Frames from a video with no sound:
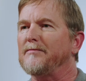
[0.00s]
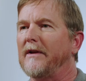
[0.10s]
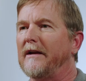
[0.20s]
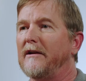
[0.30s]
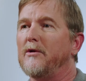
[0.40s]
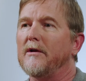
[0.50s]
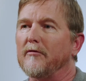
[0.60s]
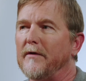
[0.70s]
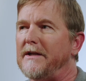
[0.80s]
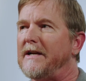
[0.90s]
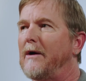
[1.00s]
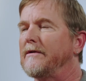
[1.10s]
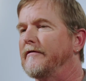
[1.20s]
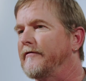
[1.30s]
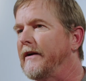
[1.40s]
plan and you can reach
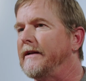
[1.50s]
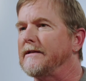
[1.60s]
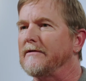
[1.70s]
out to friends,